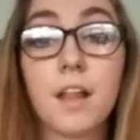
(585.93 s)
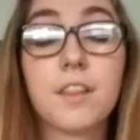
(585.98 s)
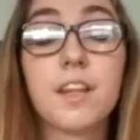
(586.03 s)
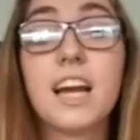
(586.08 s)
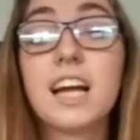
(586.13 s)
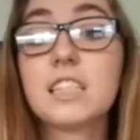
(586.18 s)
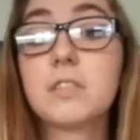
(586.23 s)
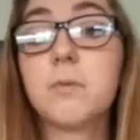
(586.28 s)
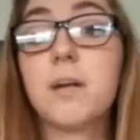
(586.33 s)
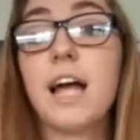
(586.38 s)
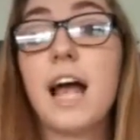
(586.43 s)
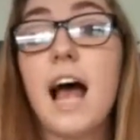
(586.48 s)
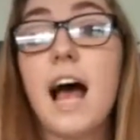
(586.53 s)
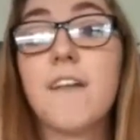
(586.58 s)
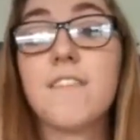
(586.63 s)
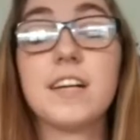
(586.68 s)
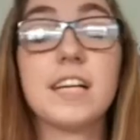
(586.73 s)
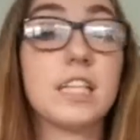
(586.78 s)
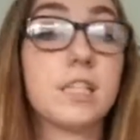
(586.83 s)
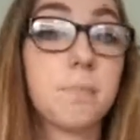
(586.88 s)
The next one I
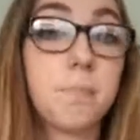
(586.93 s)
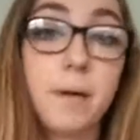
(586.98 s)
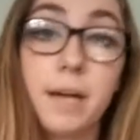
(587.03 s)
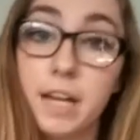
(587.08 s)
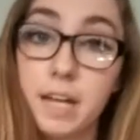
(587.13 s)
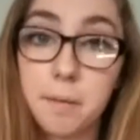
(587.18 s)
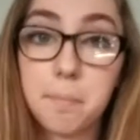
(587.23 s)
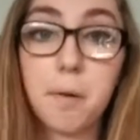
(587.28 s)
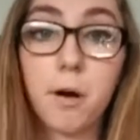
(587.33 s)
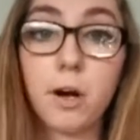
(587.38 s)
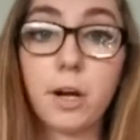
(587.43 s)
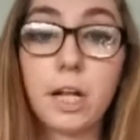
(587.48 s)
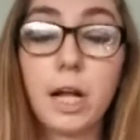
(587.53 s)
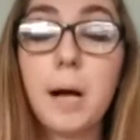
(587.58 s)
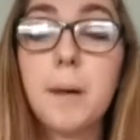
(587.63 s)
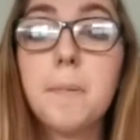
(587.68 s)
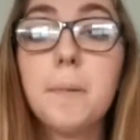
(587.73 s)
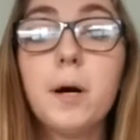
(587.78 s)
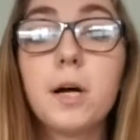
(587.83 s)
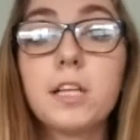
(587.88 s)
have is Pity Party,
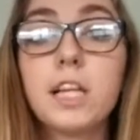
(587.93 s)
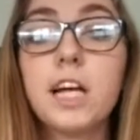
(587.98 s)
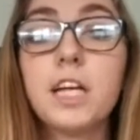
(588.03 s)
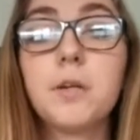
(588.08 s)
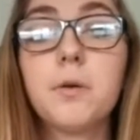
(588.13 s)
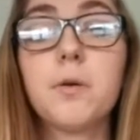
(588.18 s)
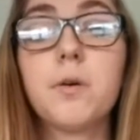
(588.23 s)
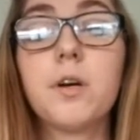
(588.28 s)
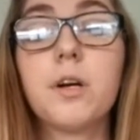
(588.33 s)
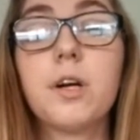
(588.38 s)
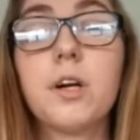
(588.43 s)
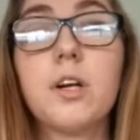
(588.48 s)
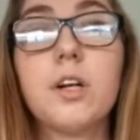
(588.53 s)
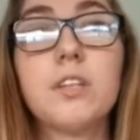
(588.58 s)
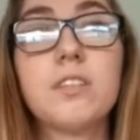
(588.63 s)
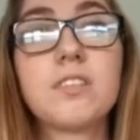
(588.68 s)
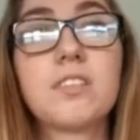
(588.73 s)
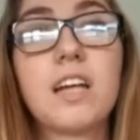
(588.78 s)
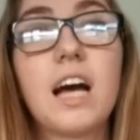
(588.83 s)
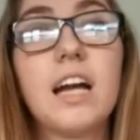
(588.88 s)
a book that you were
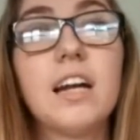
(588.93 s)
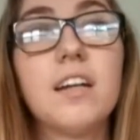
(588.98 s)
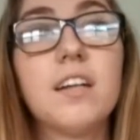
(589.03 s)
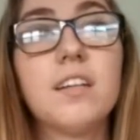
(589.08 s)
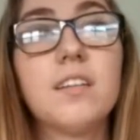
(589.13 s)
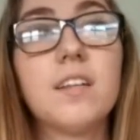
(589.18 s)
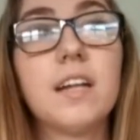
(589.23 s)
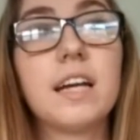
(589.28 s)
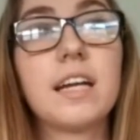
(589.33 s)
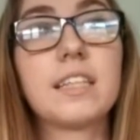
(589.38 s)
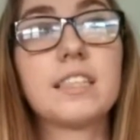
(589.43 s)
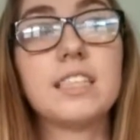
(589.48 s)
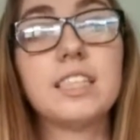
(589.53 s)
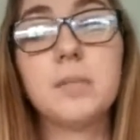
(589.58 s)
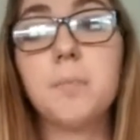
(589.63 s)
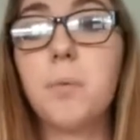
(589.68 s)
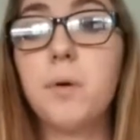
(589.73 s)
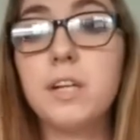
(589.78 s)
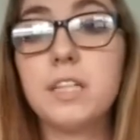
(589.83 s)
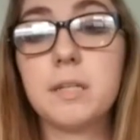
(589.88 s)
kind of, like,
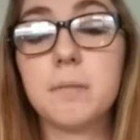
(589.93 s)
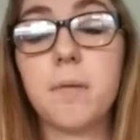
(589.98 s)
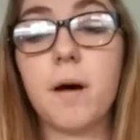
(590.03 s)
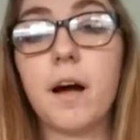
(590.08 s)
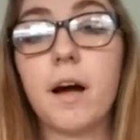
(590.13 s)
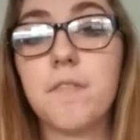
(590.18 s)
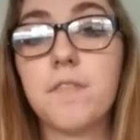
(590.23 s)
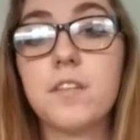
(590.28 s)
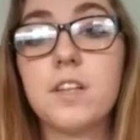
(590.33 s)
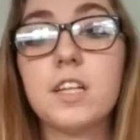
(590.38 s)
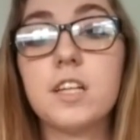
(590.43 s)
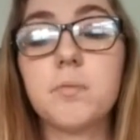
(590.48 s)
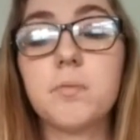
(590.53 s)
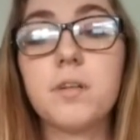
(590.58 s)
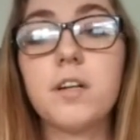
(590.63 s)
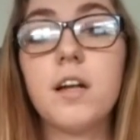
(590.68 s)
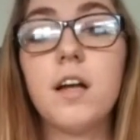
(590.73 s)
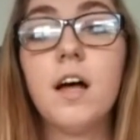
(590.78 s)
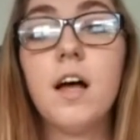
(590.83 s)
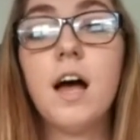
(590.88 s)
disappointed by, and for this
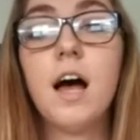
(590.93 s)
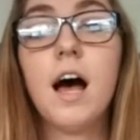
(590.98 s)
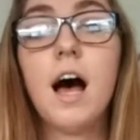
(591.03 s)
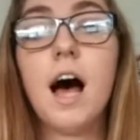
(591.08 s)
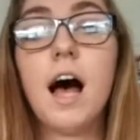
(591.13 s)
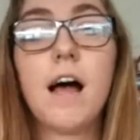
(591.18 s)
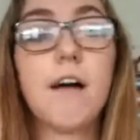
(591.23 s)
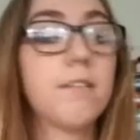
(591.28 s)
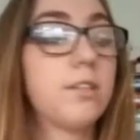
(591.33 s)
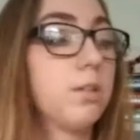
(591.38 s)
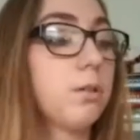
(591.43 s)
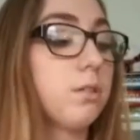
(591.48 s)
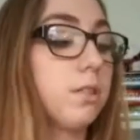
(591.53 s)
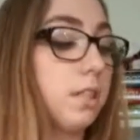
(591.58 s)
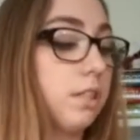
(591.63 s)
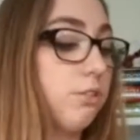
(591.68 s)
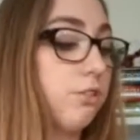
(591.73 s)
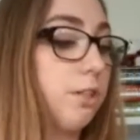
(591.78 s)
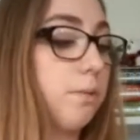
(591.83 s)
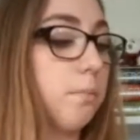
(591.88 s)
one, I have
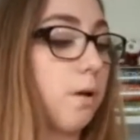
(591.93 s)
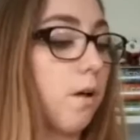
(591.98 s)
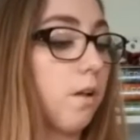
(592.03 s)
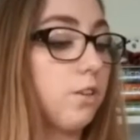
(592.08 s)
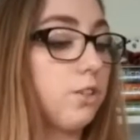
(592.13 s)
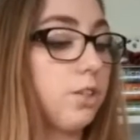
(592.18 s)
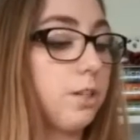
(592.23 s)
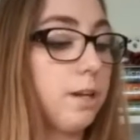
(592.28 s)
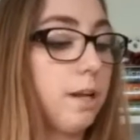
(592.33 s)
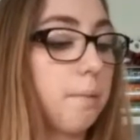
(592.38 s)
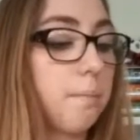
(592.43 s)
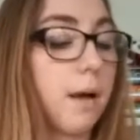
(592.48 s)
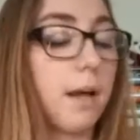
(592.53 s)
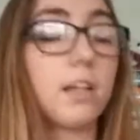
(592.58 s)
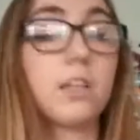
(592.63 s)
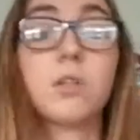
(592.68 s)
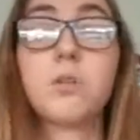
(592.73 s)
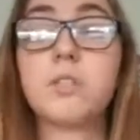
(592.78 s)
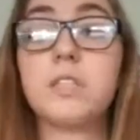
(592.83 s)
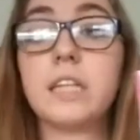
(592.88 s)
chosen Dreamology by
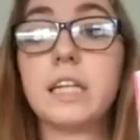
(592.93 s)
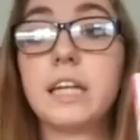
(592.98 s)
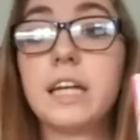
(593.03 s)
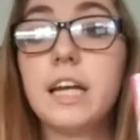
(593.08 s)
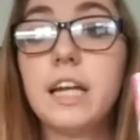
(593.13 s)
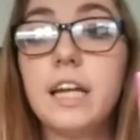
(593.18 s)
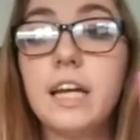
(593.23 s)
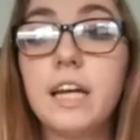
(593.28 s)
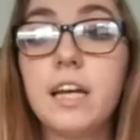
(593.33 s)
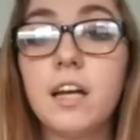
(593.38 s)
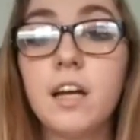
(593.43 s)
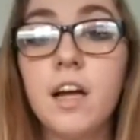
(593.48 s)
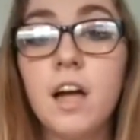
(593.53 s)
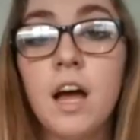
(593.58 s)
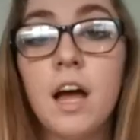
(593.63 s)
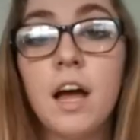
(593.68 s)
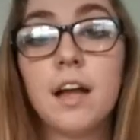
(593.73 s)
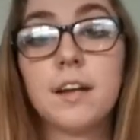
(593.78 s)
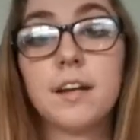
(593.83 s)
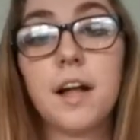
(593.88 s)
Lucy Keating.
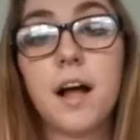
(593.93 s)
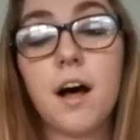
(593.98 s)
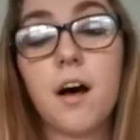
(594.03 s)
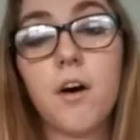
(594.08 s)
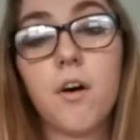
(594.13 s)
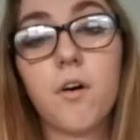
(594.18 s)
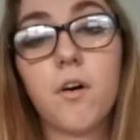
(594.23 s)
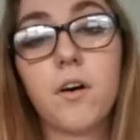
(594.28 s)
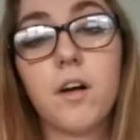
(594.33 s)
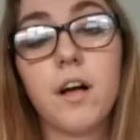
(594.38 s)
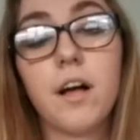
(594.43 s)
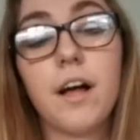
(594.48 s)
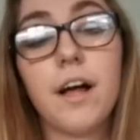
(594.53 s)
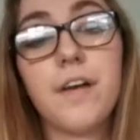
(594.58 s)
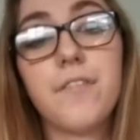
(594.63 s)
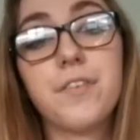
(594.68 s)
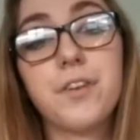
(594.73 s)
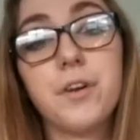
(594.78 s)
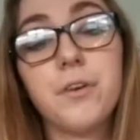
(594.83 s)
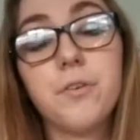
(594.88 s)
Now,
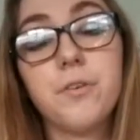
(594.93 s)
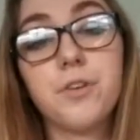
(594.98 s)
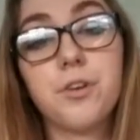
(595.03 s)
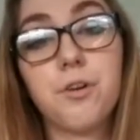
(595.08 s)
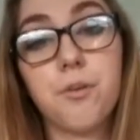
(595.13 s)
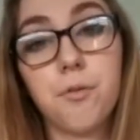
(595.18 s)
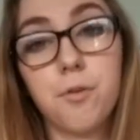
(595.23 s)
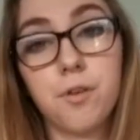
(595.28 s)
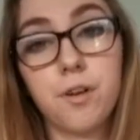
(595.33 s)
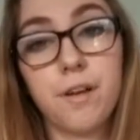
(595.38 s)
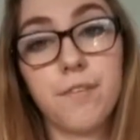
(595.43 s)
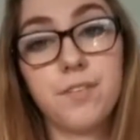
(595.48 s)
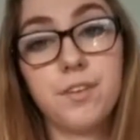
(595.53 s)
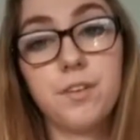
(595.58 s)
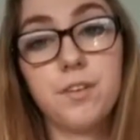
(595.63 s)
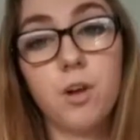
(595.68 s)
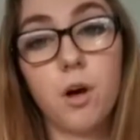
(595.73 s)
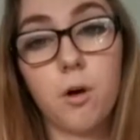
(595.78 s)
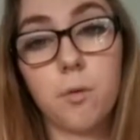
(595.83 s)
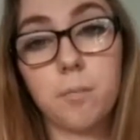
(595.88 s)
if you
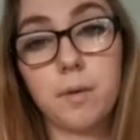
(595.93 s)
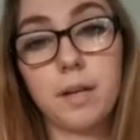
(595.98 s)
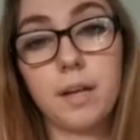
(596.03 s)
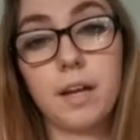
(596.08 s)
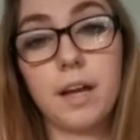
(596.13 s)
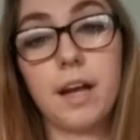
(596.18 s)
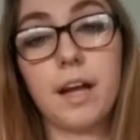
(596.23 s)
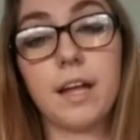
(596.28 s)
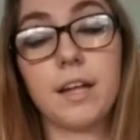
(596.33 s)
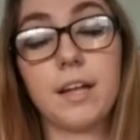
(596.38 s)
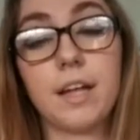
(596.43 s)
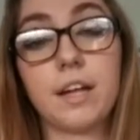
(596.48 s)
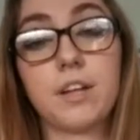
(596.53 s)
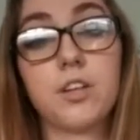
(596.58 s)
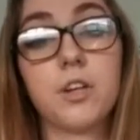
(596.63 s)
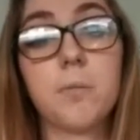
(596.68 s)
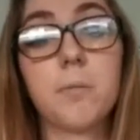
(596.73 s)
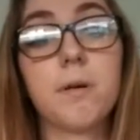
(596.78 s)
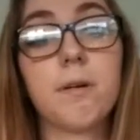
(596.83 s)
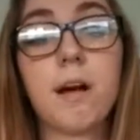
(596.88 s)
know me, and, like,
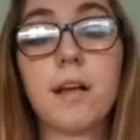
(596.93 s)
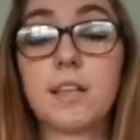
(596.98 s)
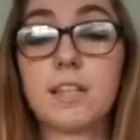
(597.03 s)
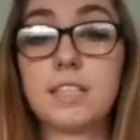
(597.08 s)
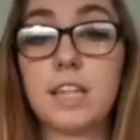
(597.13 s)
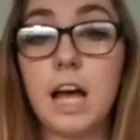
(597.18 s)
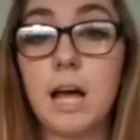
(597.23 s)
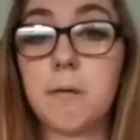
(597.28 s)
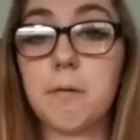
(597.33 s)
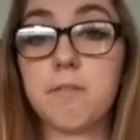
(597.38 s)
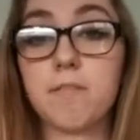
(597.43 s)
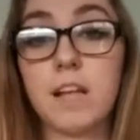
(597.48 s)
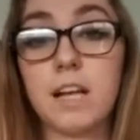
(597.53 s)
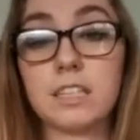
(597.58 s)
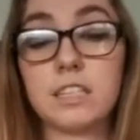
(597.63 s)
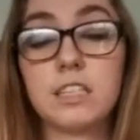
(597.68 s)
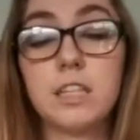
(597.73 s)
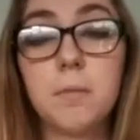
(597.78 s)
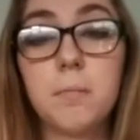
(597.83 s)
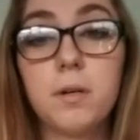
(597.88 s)
knew me around the time of
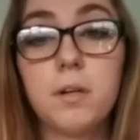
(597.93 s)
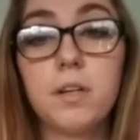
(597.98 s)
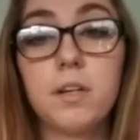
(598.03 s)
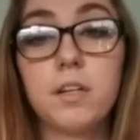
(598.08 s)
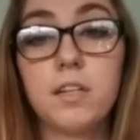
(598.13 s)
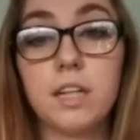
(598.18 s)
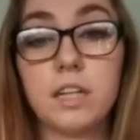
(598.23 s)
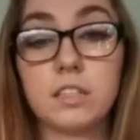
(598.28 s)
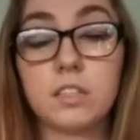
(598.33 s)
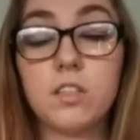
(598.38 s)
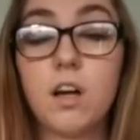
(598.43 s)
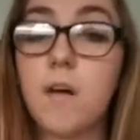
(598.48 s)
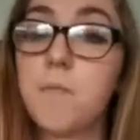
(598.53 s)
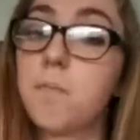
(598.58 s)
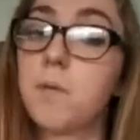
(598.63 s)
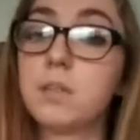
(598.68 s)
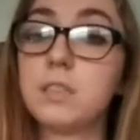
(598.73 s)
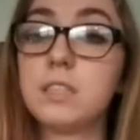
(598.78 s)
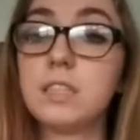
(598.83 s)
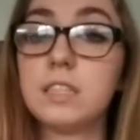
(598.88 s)
last summer, like,
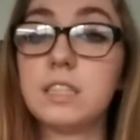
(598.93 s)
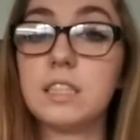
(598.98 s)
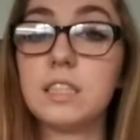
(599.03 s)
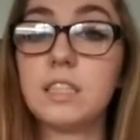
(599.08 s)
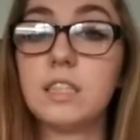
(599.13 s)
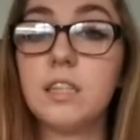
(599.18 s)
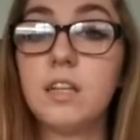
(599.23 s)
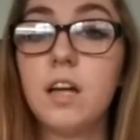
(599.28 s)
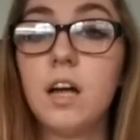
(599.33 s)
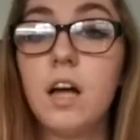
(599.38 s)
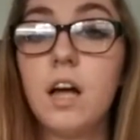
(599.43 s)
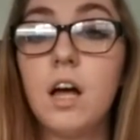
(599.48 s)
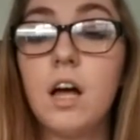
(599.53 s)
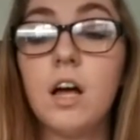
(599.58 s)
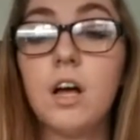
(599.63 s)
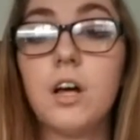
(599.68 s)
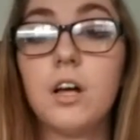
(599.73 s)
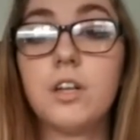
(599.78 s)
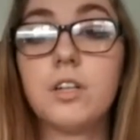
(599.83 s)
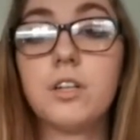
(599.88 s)
softball season,
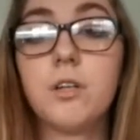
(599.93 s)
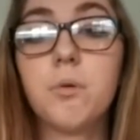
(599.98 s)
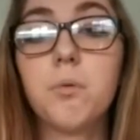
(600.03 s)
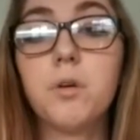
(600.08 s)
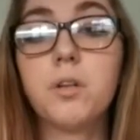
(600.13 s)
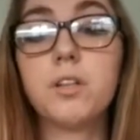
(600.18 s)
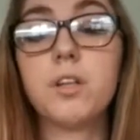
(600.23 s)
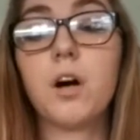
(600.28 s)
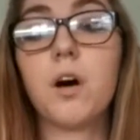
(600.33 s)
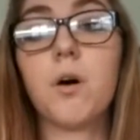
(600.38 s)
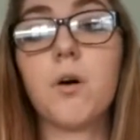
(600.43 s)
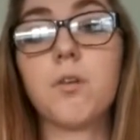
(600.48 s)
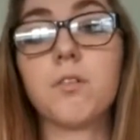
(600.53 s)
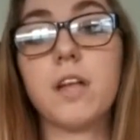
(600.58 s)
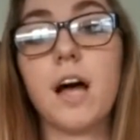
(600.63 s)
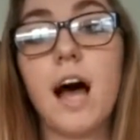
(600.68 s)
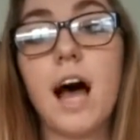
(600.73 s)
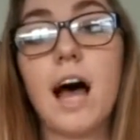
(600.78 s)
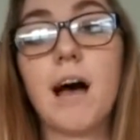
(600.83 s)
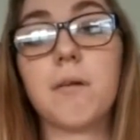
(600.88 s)
You would know
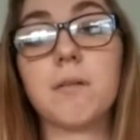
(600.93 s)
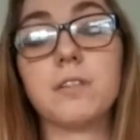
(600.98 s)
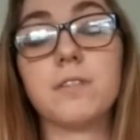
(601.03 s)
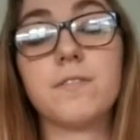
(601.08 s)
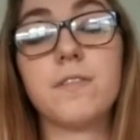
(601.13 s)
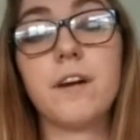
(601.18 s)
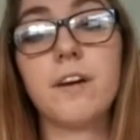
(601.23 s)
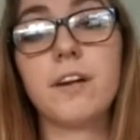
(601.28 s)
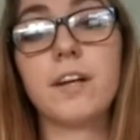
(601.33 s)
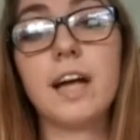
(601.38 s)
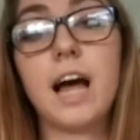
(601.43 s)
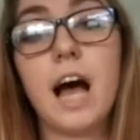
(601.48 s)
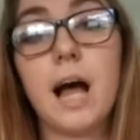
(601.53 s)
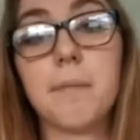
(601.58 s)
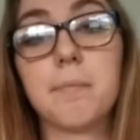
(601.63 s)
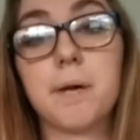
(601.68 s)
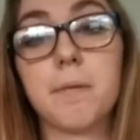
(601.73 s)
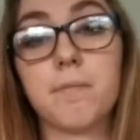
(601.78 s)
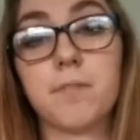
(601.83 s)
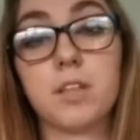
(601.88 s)
that I was very
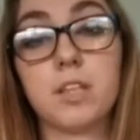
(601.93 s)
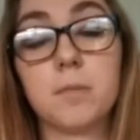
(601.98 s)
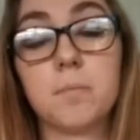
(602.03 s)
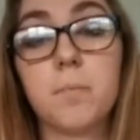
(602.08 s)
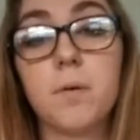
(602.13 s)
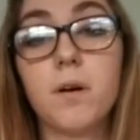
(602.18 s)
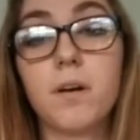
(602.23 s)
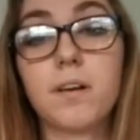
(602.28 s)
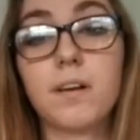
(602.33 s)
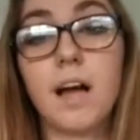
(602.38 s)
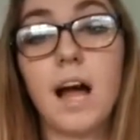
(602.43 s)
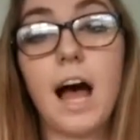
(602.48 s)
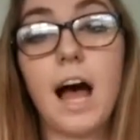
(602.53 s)
hyped up for this book.